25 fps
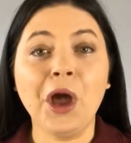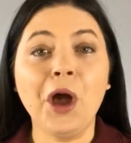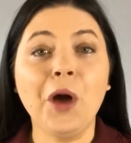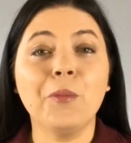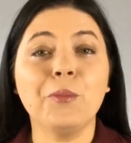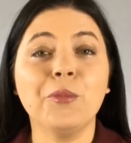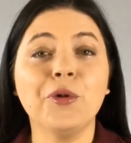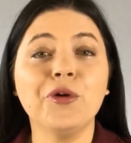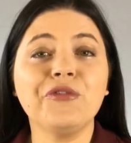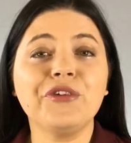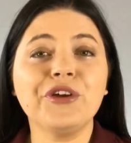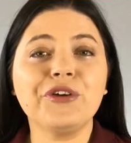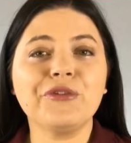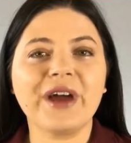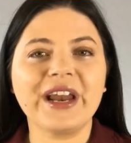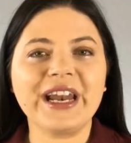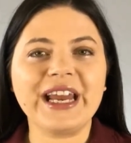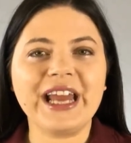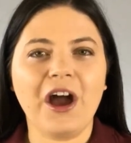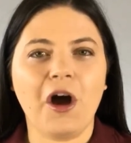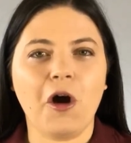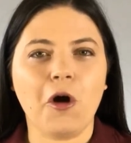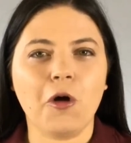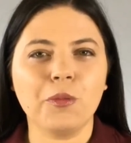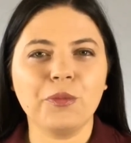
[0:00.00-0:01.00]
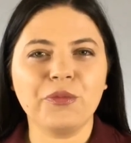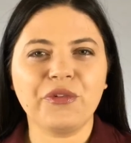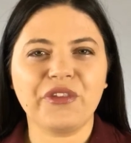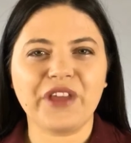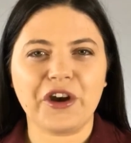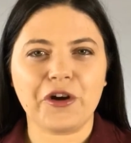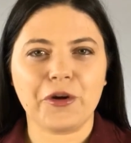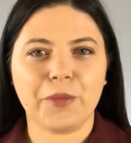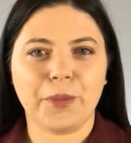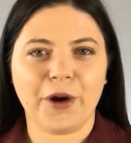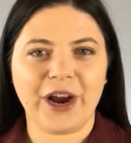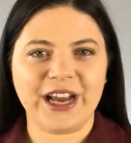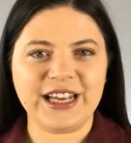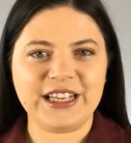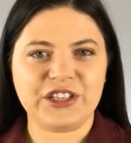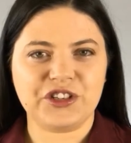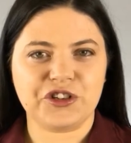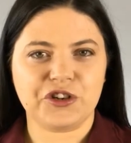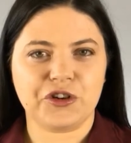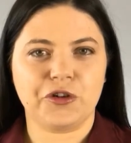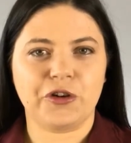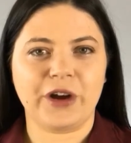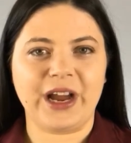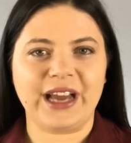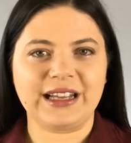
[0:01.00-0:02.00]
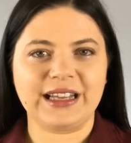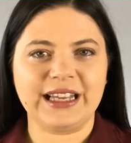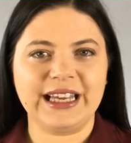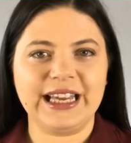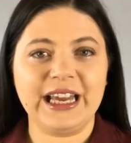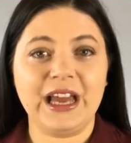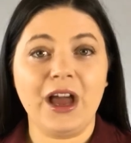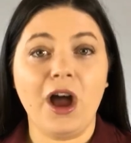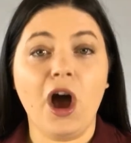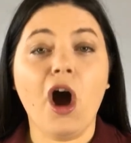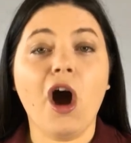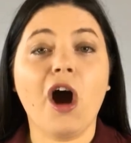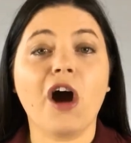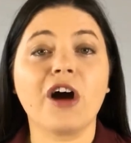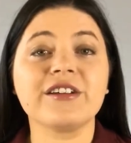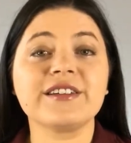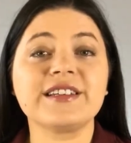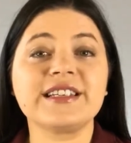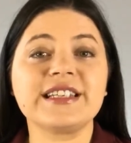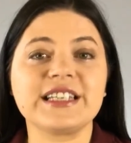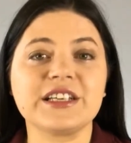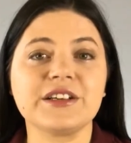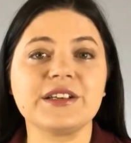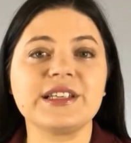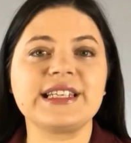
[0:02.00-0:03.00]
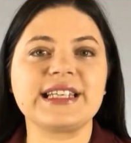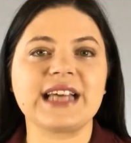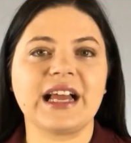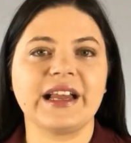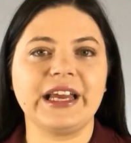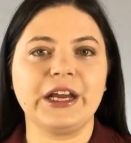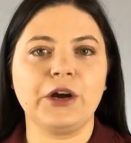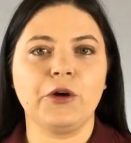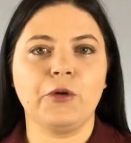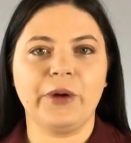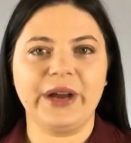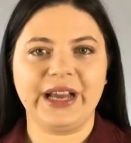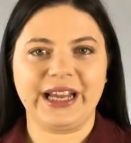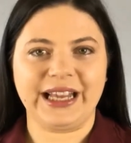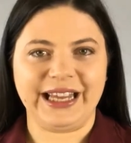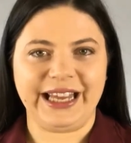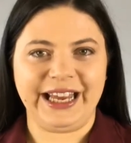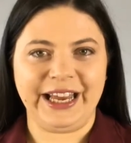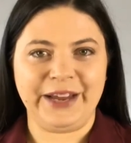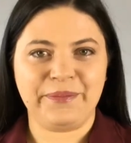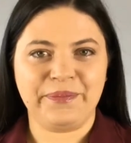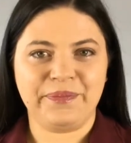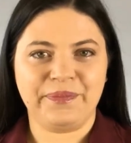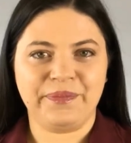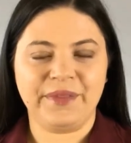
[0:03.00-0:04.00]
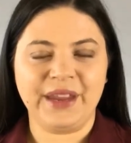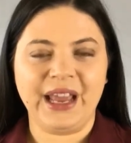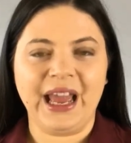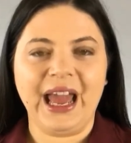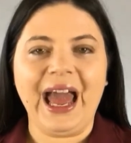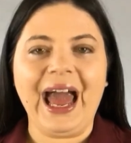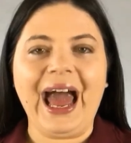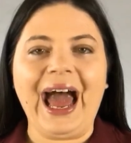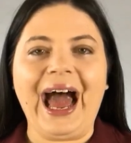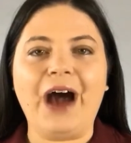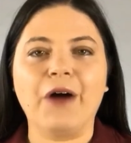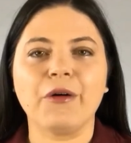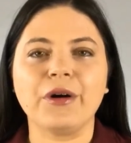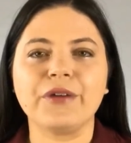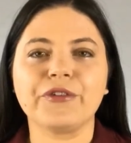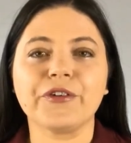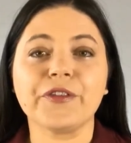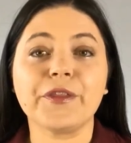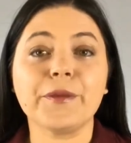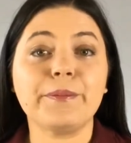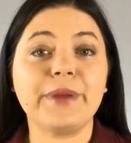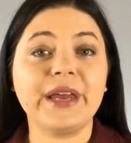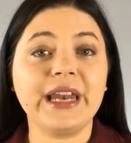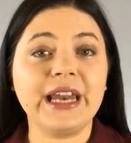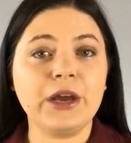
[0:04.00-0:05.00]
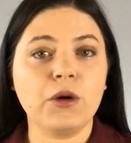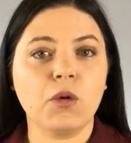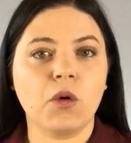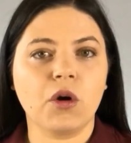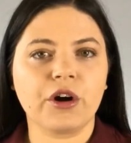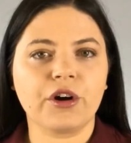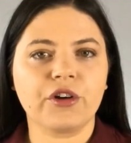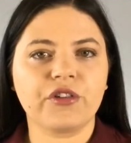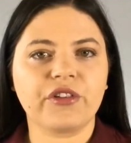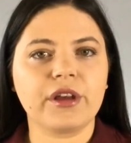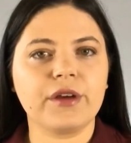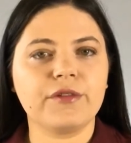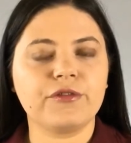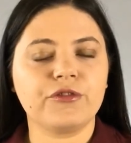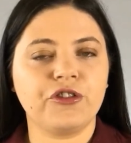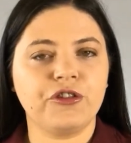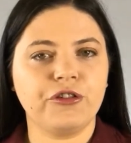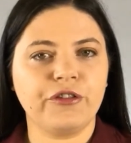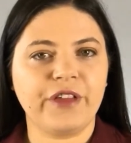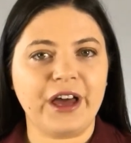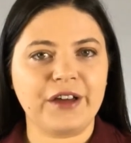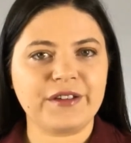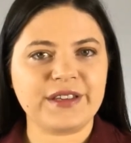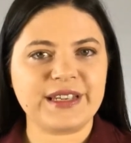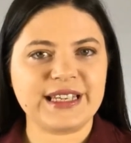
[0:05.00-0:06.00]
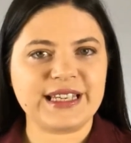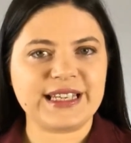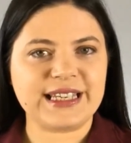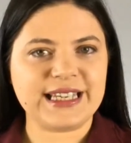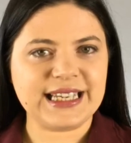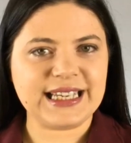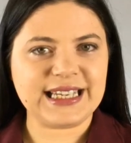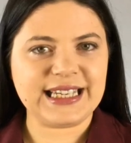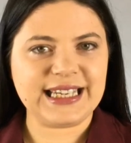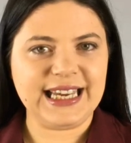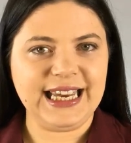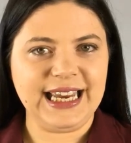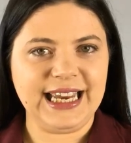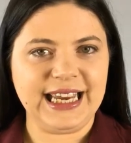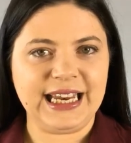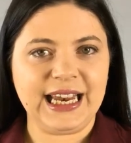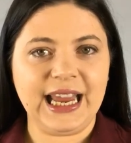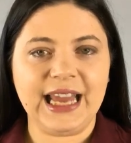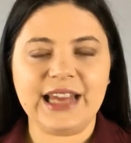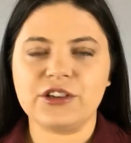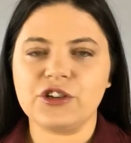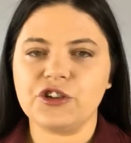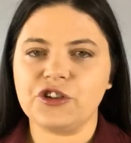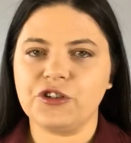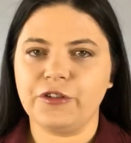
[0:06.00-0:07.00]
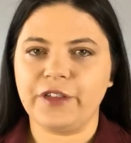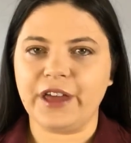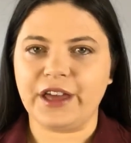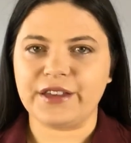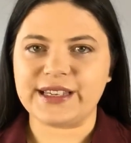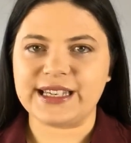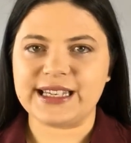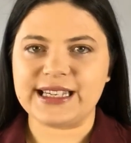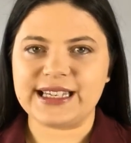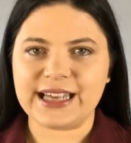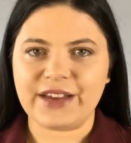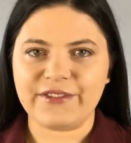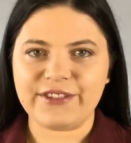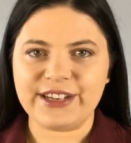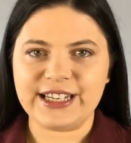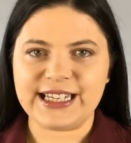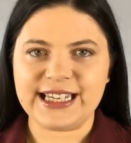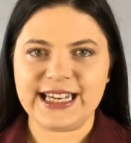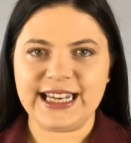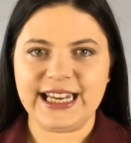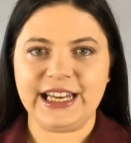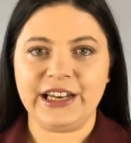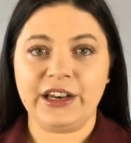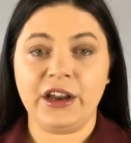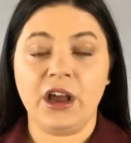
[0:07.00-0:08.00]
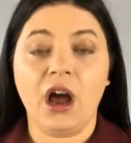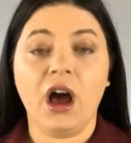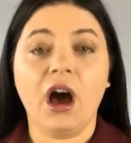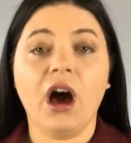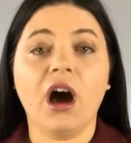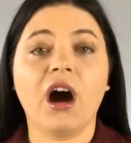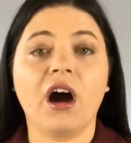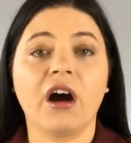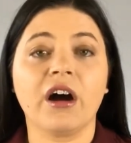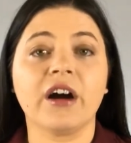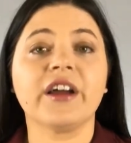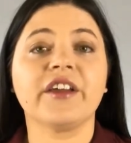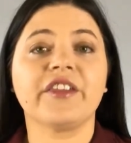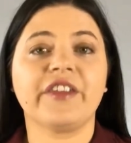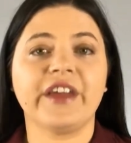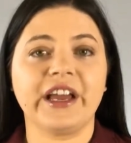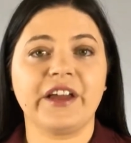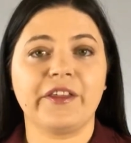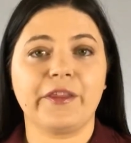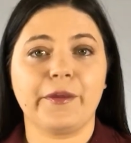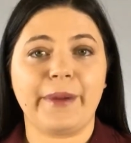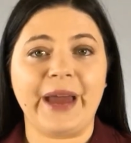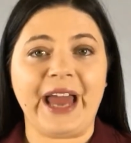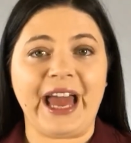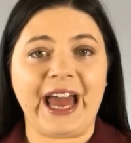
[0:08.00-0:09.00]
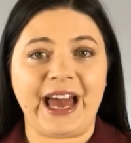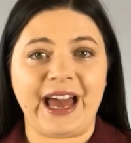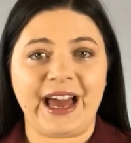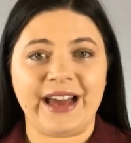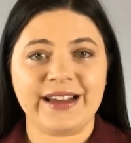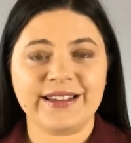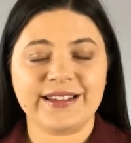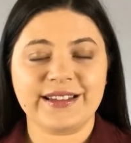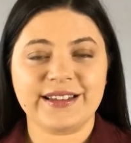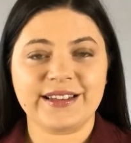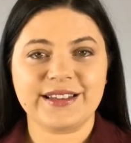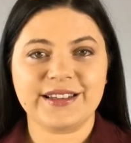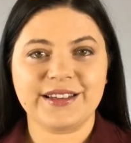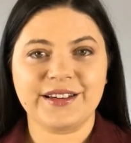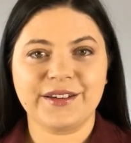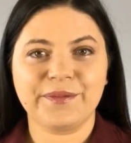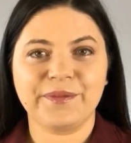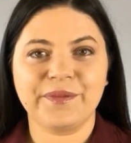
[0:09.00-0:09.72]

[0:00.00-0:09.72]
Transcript: Move-in-ready homes that are priced correctly are still selling quickly. However, the bidding wars of 2016 and 2017 are a thing of the past.